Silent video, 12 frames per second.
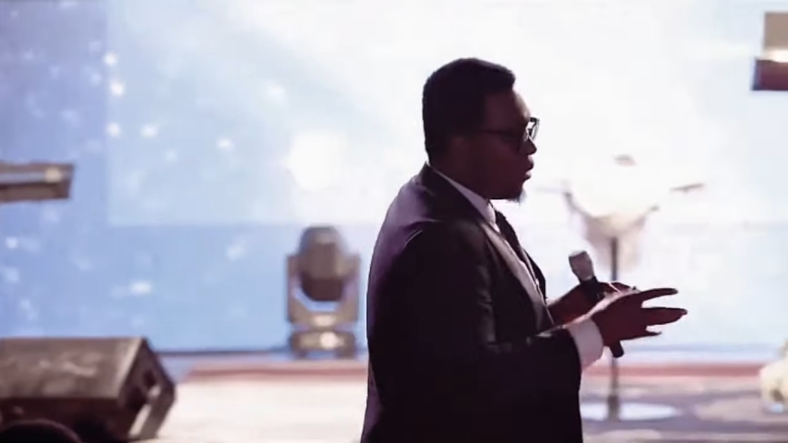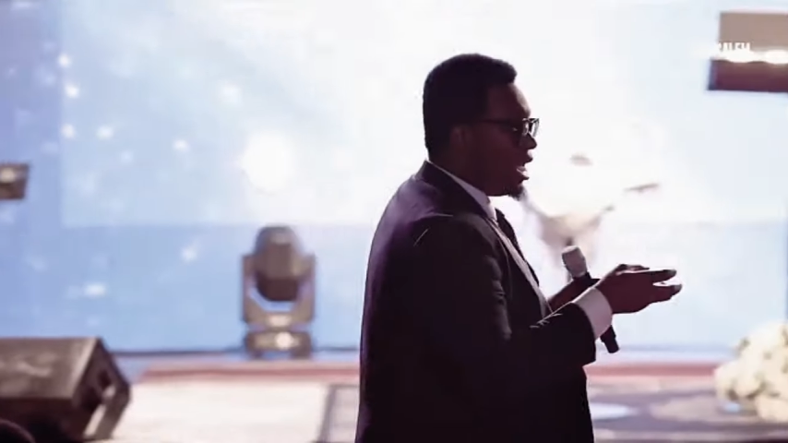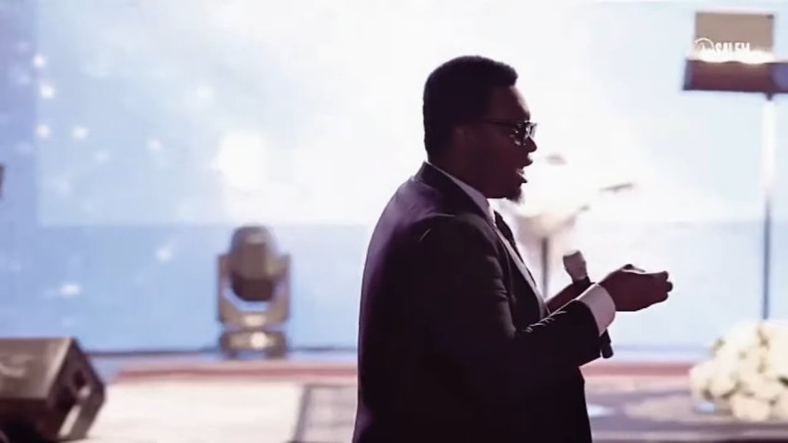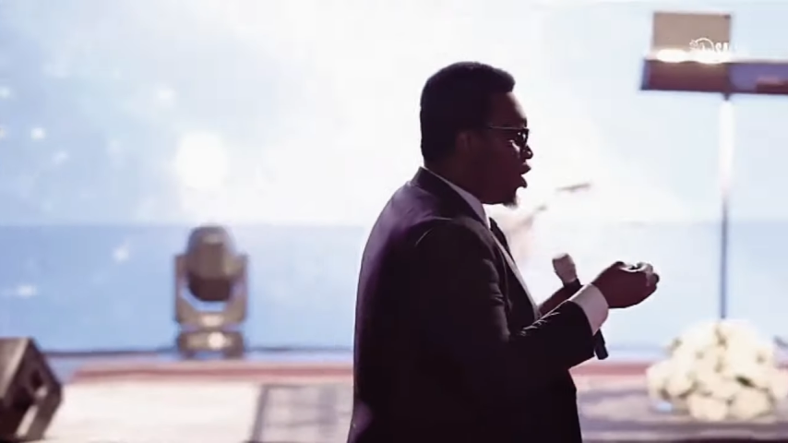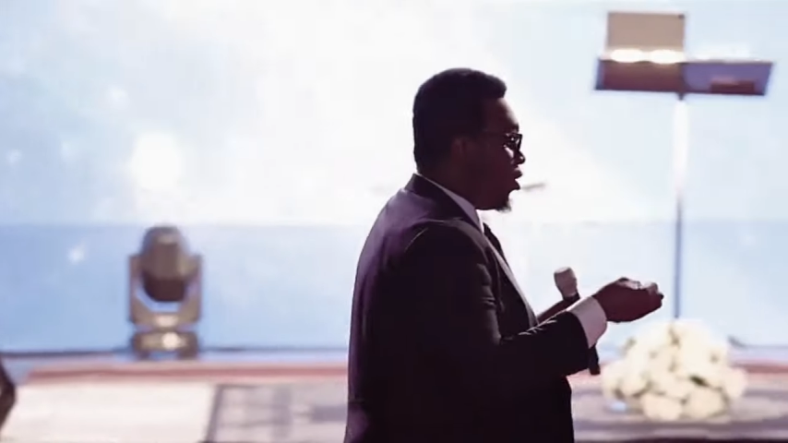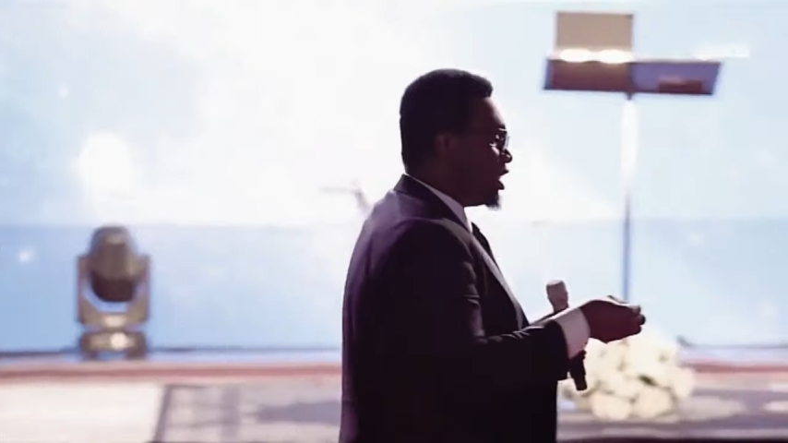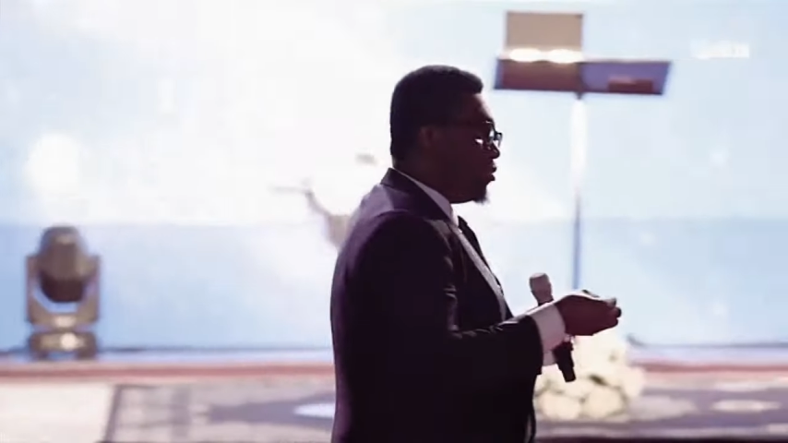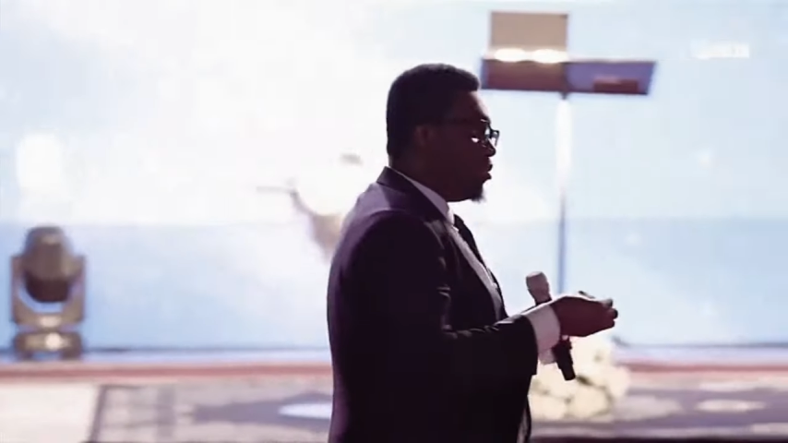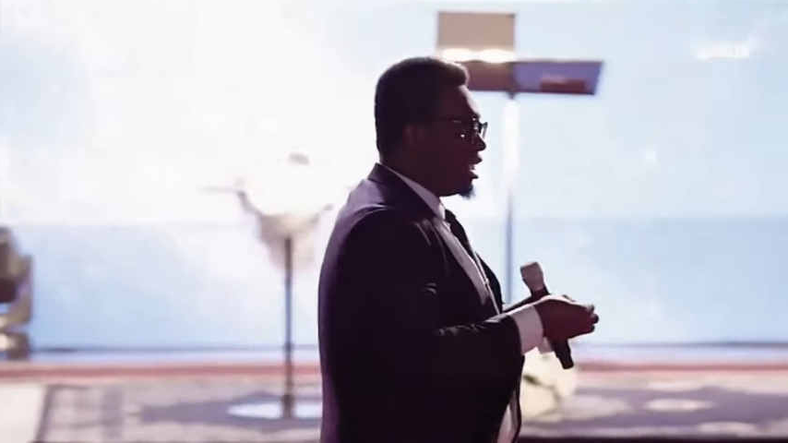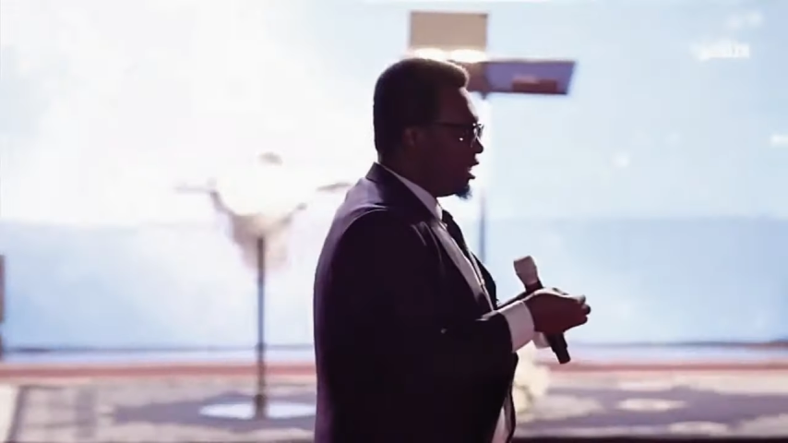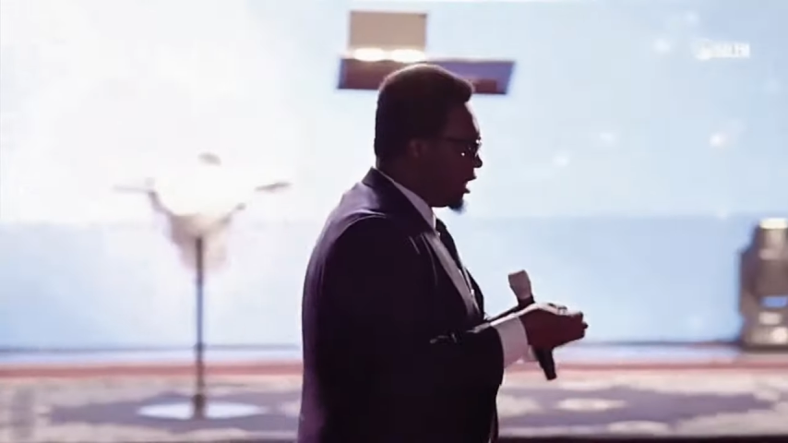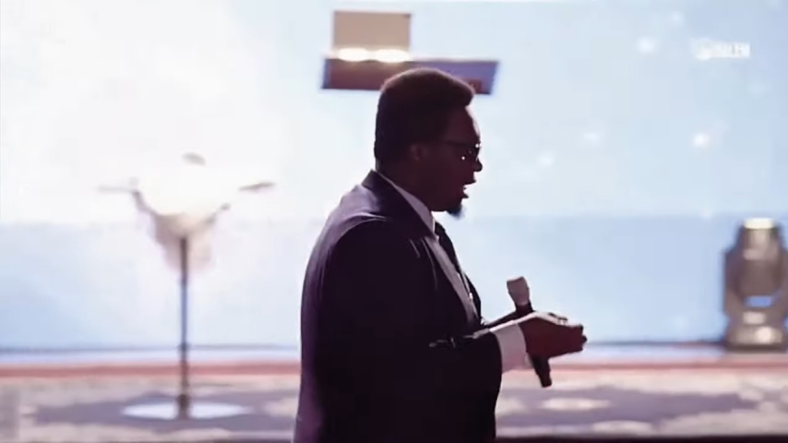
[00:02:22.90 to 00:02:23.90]
when the Lord
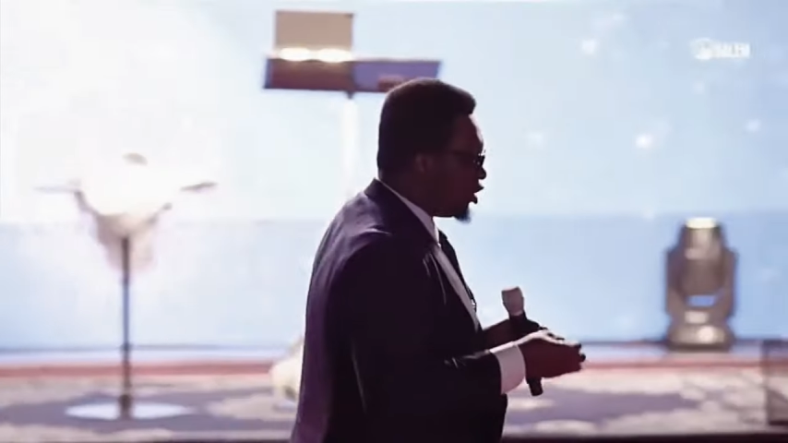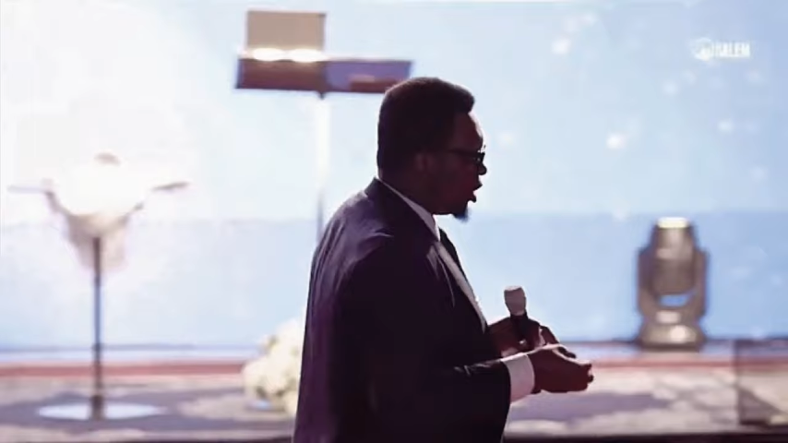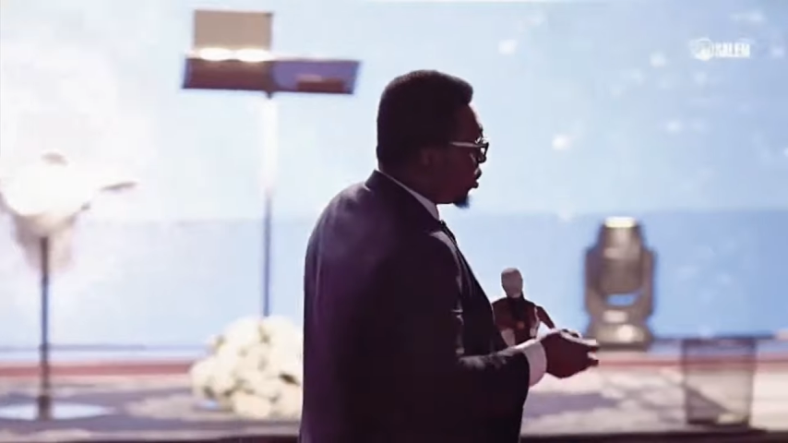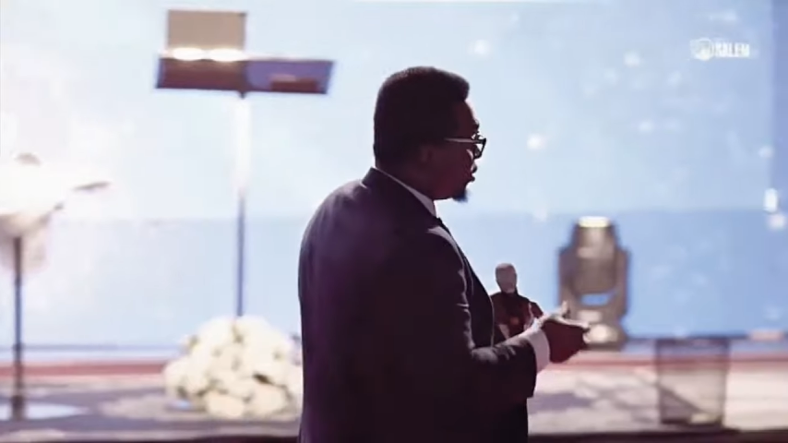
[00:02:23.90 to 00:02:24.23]
gave me this lecture,